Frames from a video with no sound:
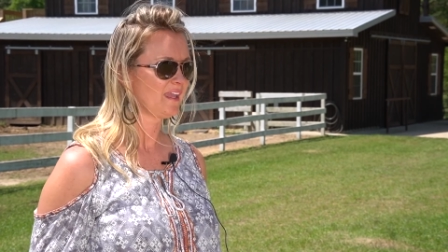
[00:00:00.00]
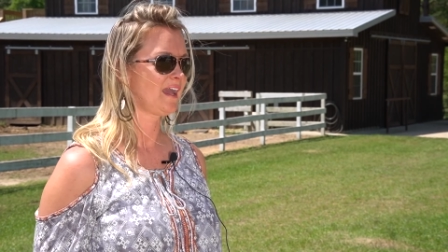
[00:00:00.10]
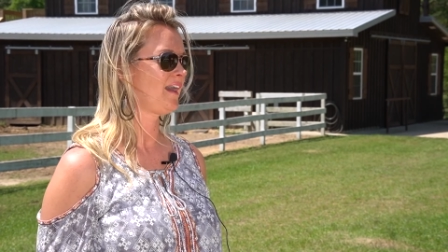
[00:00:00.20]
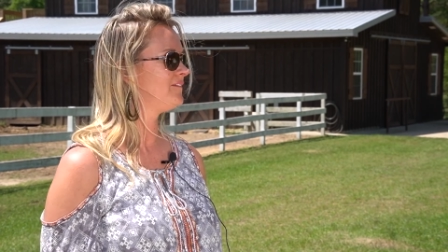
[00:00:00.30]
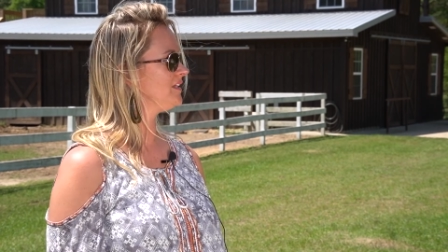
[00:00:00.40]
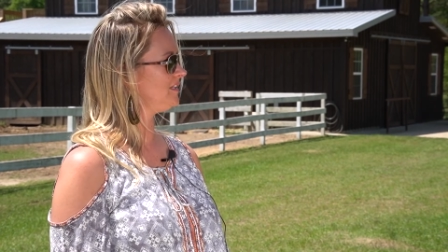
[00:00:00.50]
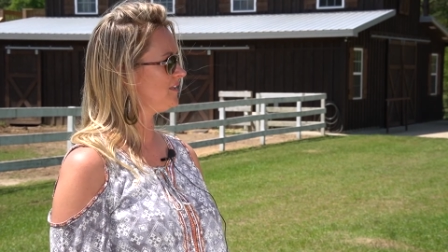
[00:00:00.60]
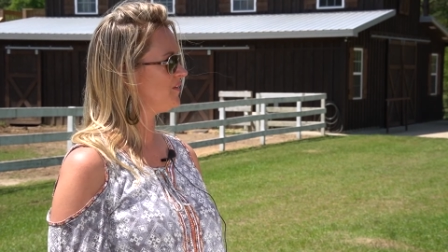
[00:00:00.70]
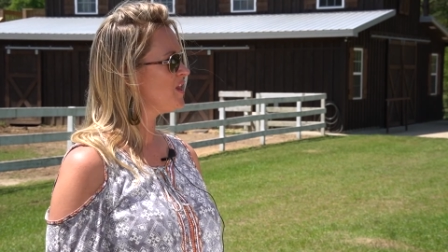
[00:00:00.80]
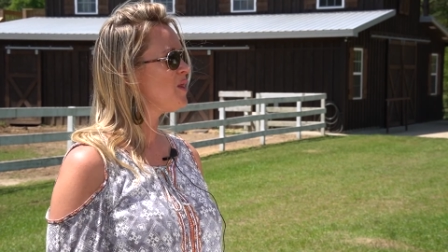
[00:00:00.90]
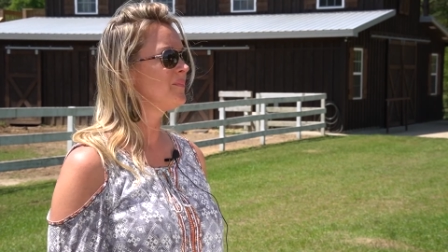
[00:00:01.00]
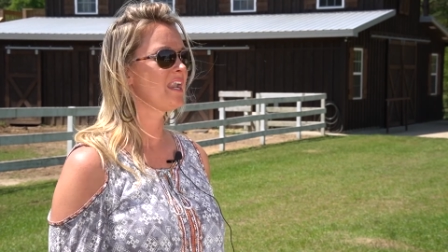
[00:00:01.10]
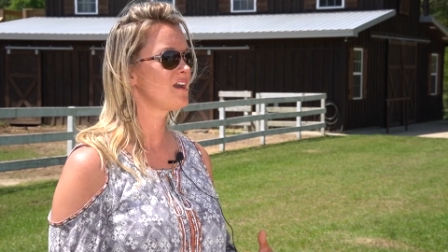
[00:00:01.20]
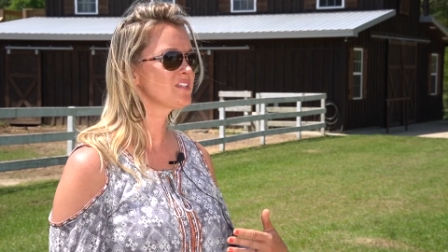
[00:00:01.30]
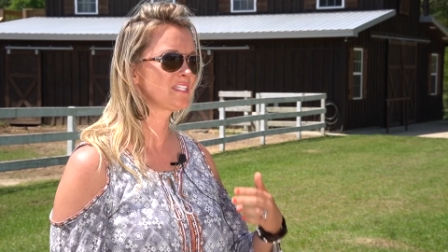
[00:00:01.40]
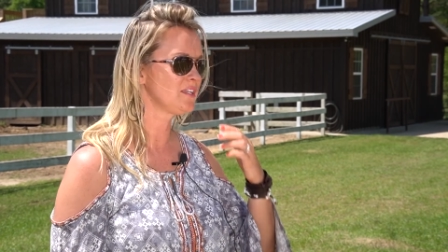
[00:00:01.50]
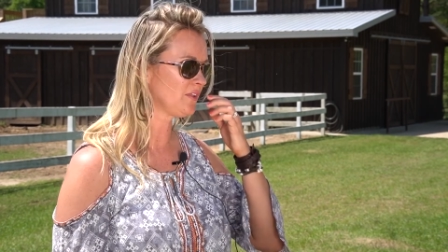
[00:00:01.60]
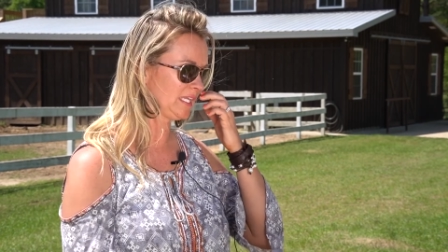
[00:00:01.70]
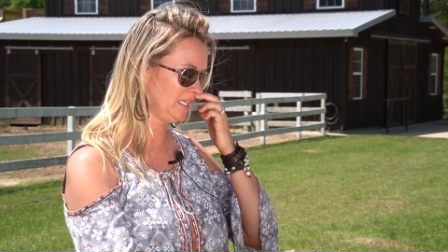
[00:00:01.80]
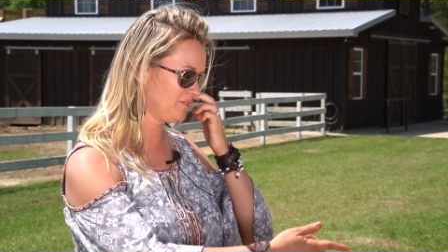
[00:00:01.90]
have it, you know? Mm-hmm. But I'll still,
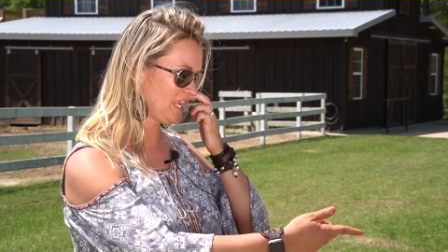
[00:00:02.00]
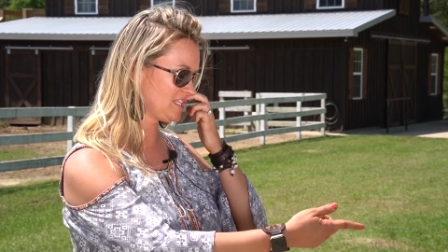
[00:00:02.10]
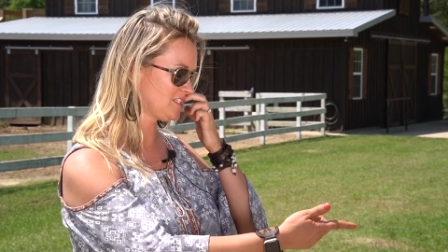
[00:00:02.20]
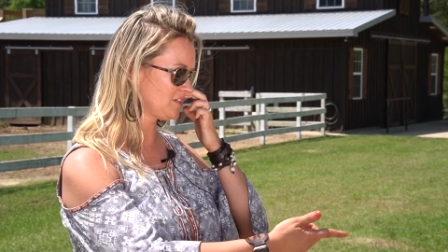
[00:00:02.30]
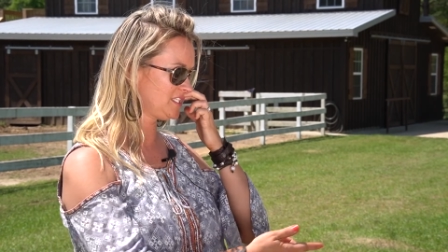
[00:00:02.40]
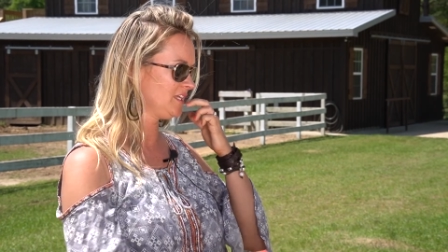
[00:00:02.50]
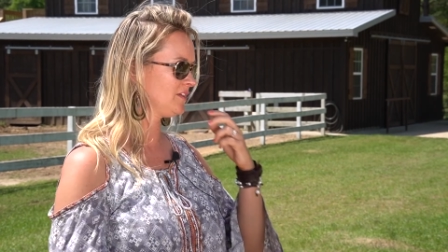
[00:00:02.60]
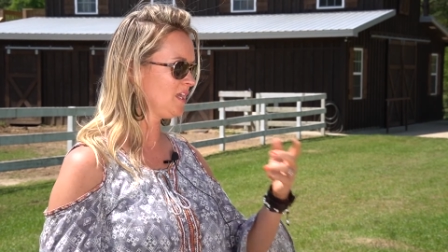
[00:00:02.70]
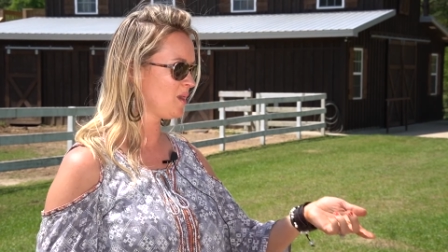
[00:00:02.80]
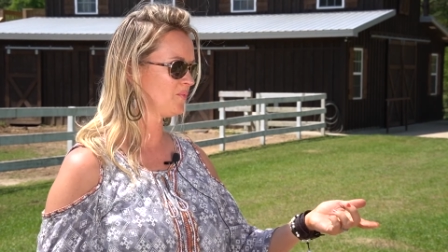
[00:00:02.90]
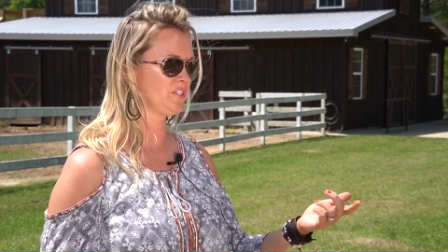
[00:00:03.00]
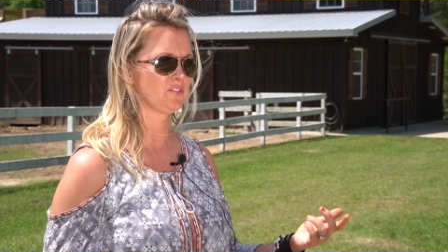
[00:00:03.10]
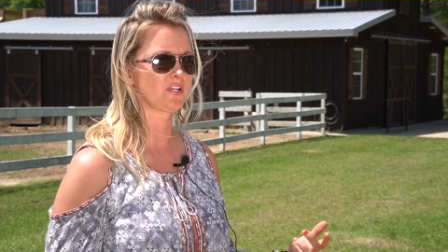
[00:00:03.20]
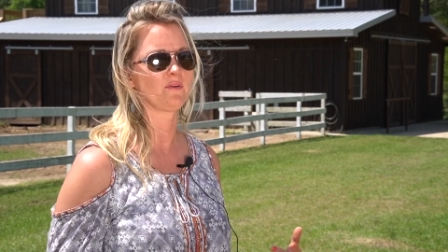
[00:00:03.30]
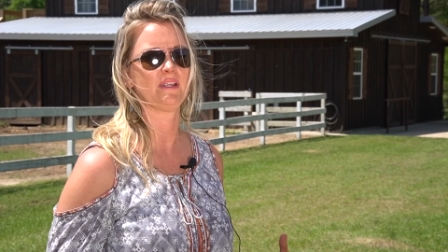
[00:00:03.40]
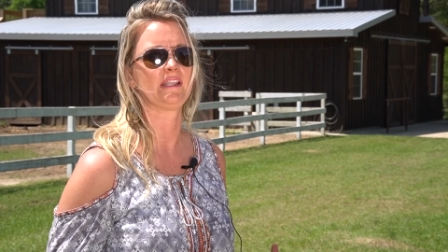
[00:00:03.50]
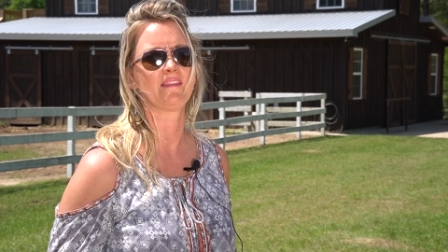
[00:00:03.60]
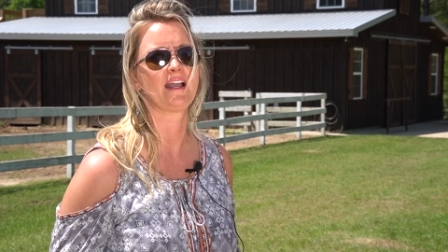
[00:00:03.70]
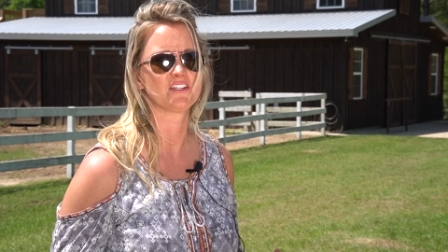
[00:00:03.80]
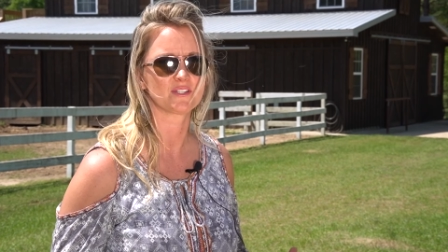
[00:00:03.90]
like, even I start tearing up when you start reading
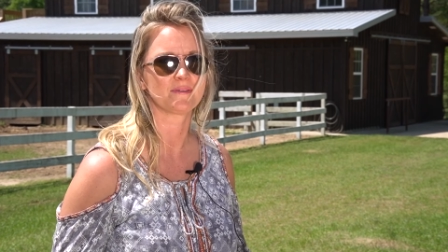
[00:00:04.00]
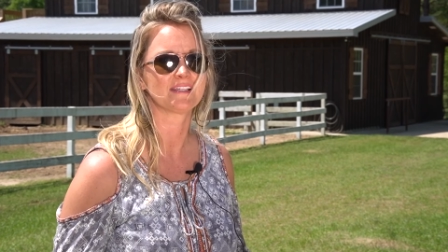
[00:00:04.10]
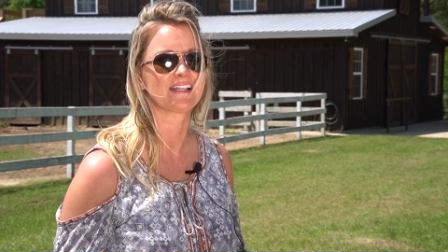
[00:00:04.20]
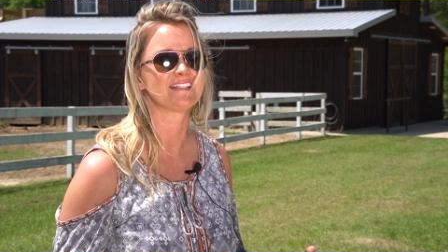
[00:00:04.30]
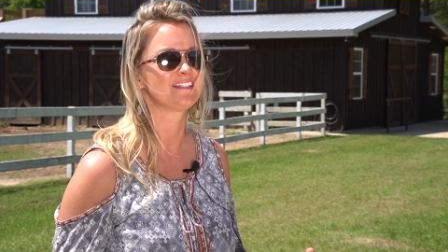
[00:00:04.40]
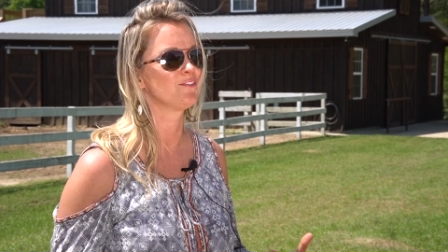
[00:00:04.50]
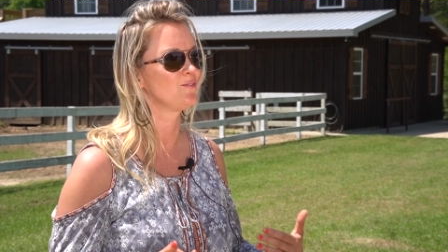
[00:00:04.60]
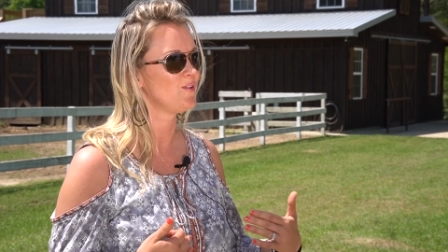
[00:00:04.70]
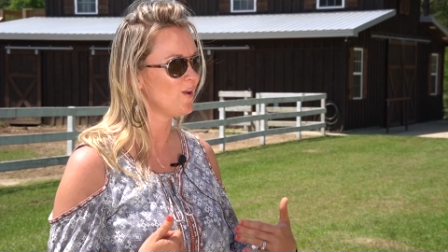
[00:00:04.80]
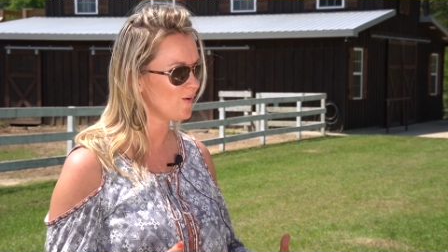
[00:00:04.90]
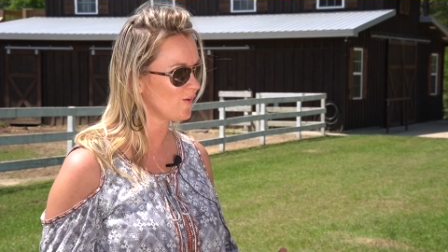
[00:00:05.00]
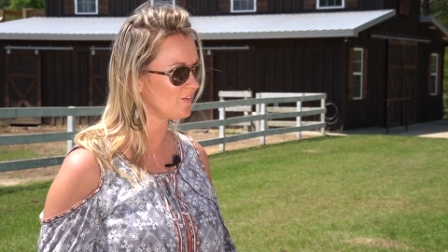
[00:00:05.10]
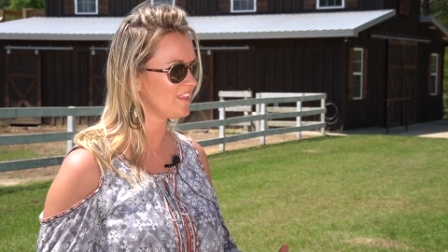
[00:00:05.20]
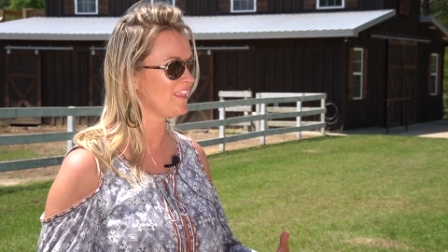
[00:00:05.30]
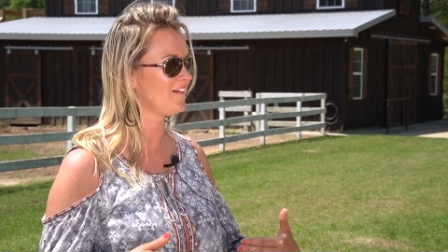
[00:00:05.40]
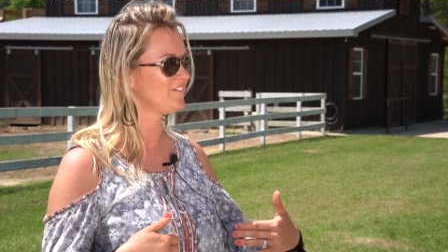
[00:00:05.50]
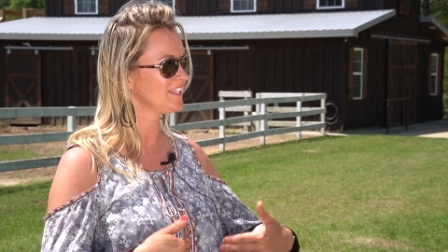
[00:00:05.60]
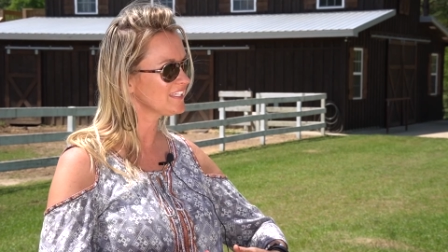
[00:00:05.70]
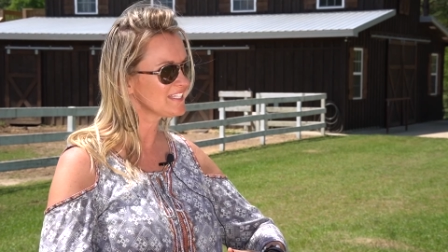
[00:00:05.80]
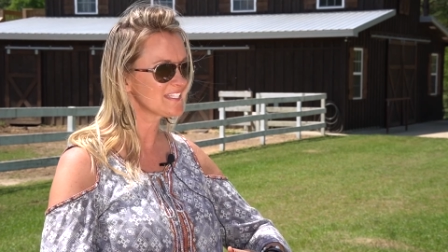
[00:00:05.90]
that just because I still know that that
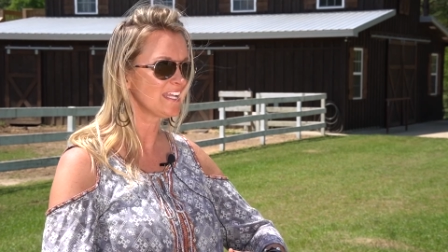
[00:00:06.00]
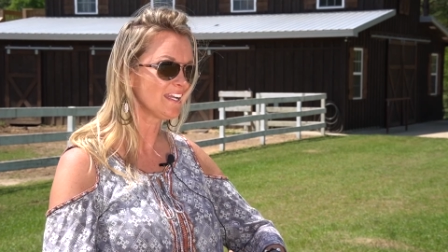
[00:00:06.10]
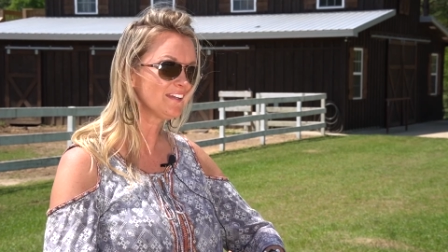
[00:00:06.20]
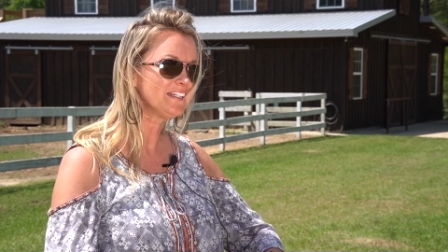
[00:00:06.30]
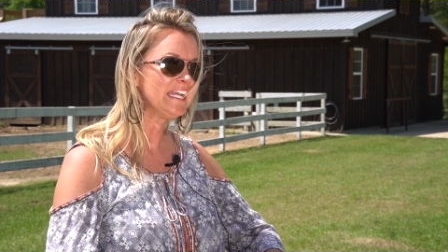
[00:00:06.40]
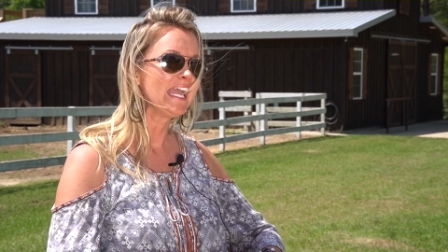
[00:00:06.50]
feeling is there.